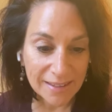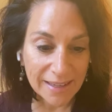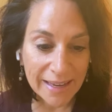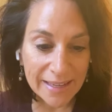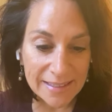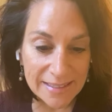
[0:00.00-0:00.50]

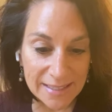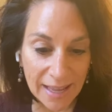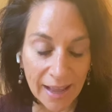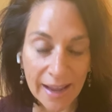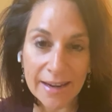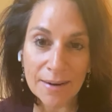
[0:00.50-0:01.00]

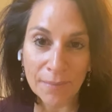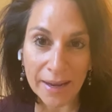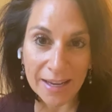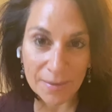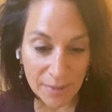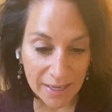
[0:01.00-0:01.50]
inside my
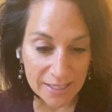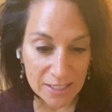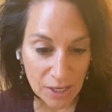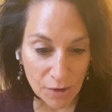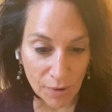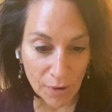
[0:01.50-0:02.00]
Committed to
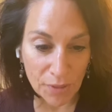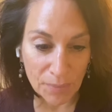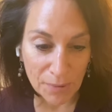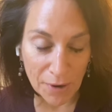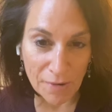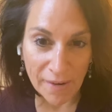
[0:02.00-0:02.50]
Growth
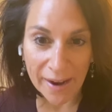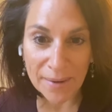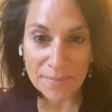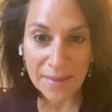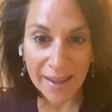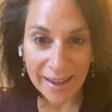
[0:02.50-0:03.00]

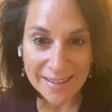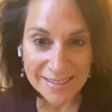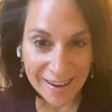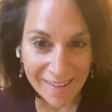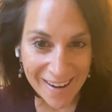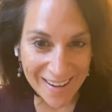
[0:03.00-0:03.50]
program, hey,
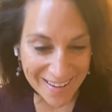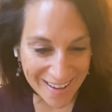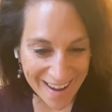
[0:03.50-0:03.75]
Sarah,